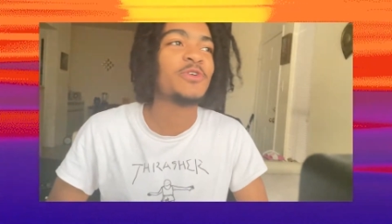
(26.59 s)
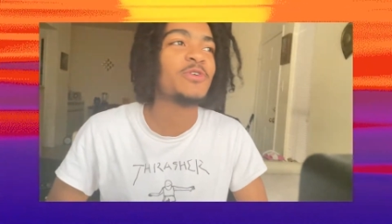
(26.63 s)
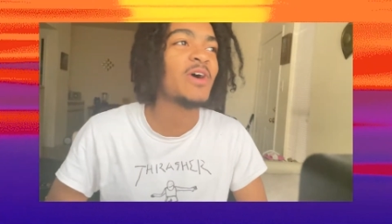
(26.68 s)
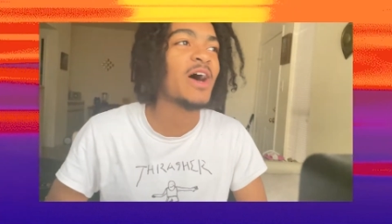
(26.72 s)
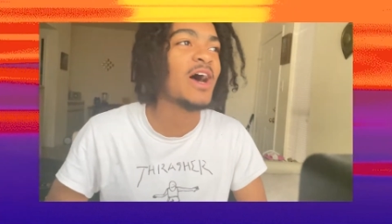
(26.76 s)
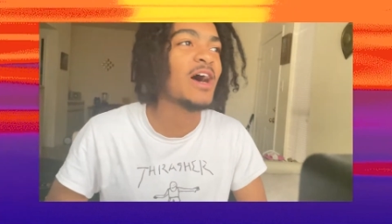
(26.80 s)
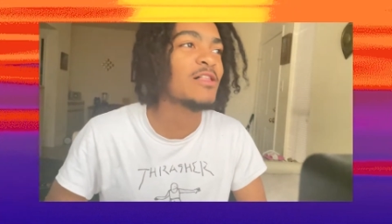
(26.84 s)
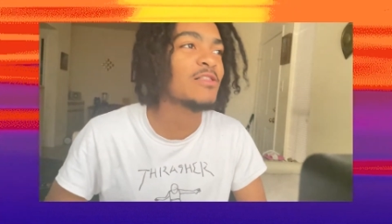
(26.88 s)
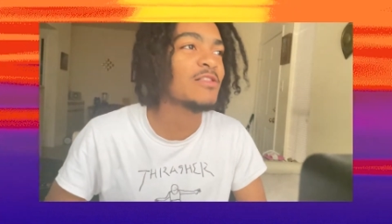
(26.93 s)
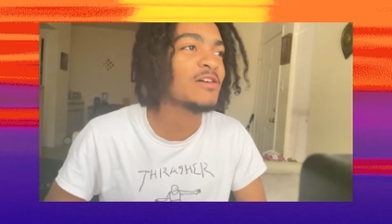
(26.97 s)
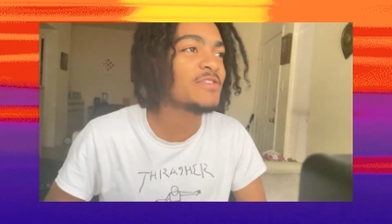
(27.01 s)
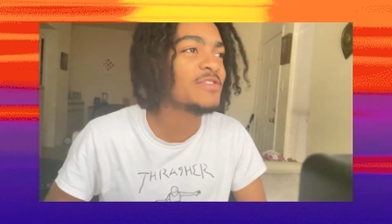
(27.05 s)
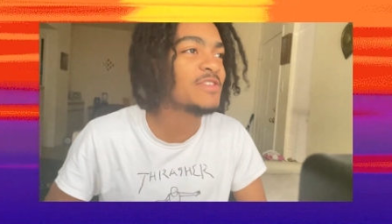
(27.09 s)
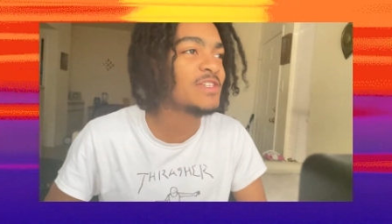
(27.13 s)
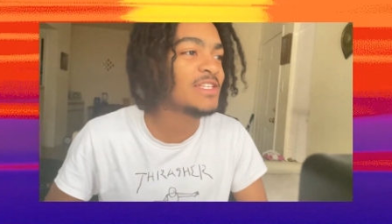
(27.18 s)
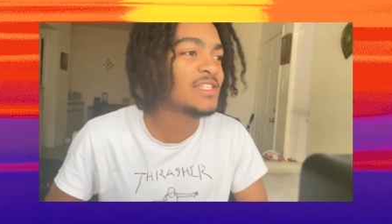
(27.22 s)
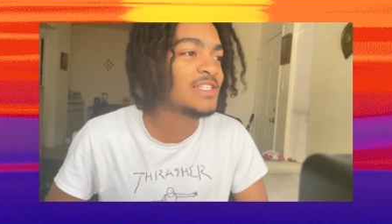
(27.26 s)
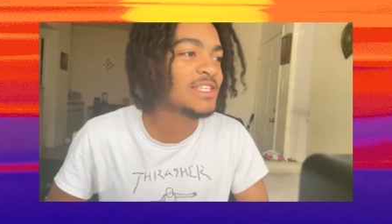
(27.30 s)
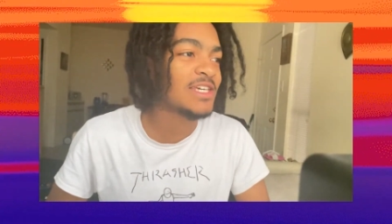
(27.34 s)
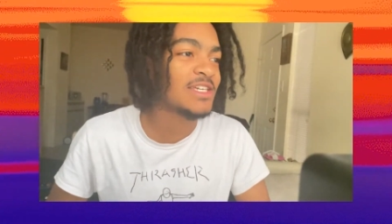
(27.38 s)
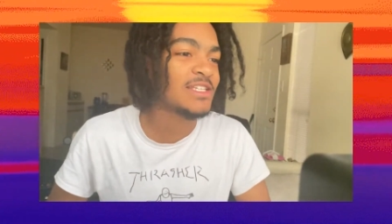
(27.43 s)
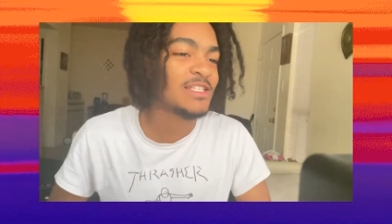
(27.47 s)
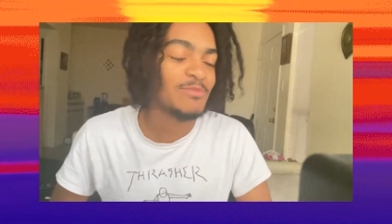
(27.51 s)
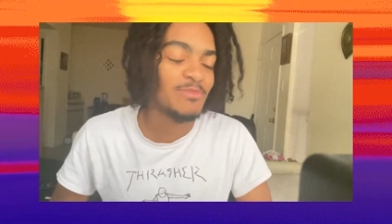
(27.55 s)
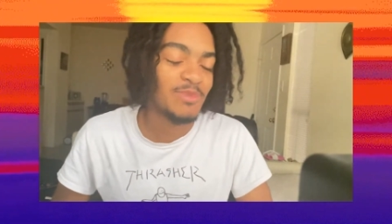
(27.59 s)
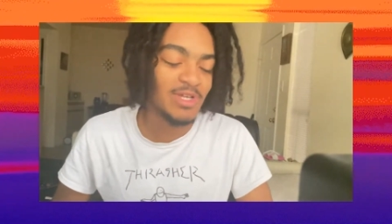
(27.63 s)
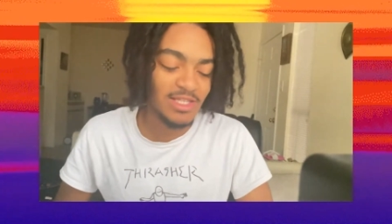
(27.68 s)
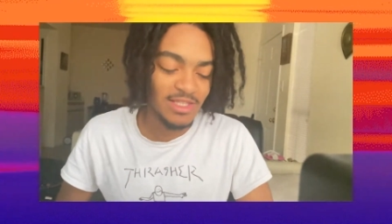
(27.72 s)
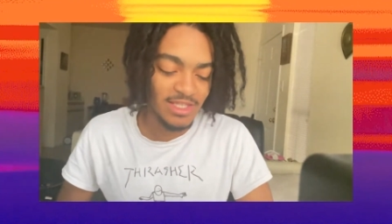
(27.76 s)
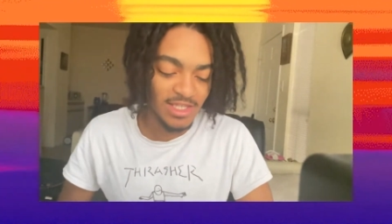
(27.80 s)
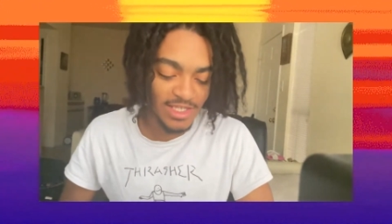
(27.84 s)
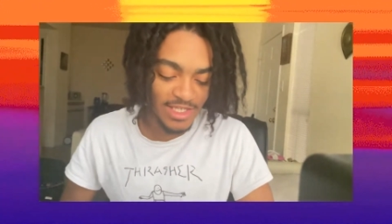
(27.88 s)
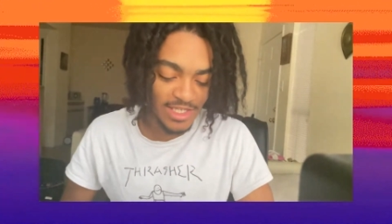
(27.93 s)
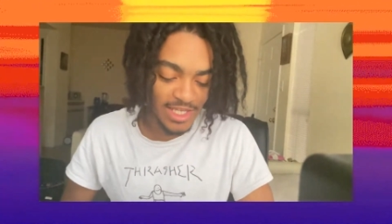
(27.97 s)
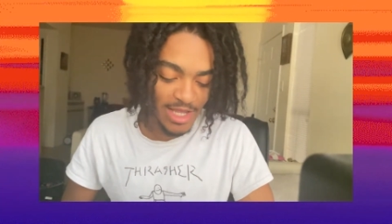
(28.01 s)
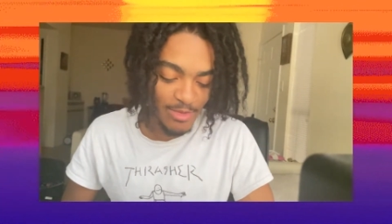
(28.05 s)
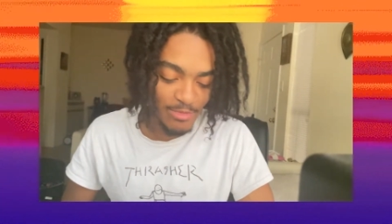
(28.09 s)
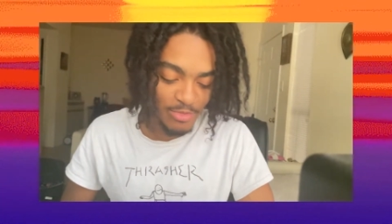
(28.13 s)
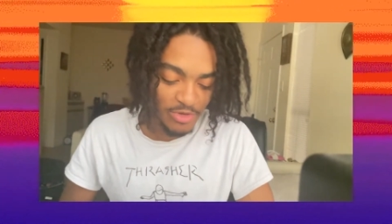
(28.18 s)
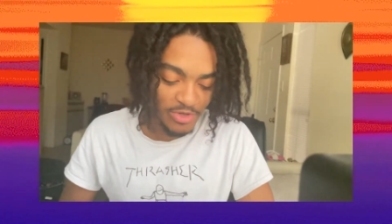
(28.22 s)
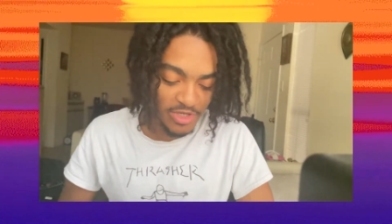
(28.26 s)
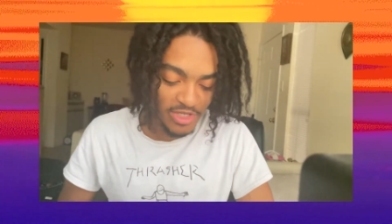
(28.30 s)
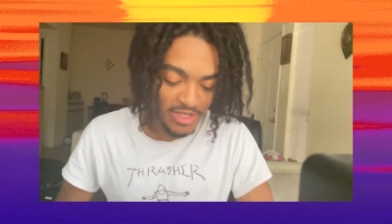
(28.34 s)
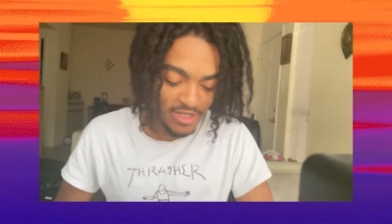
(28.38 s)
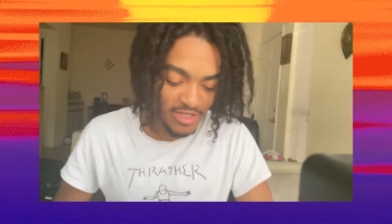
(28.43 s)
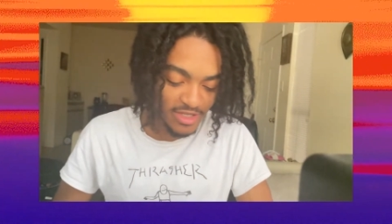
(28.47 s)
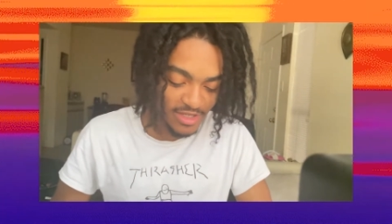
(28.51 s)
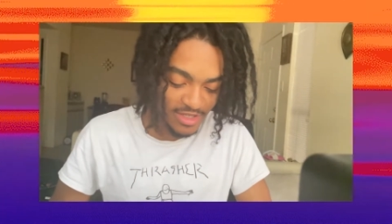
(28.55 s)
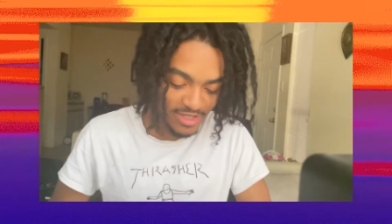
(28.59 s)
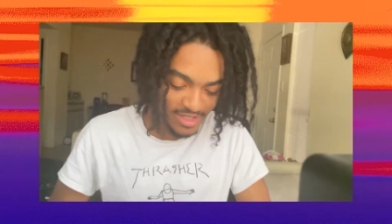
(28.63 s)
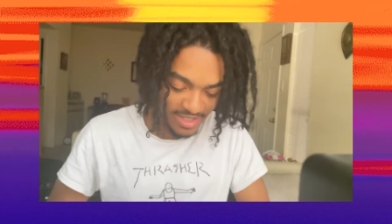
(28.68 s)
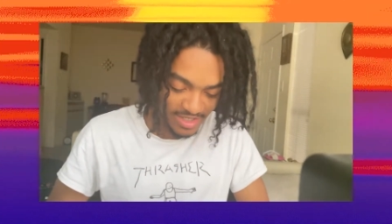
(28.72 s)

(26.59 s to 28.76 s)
you. How long did it take to make this sample kit?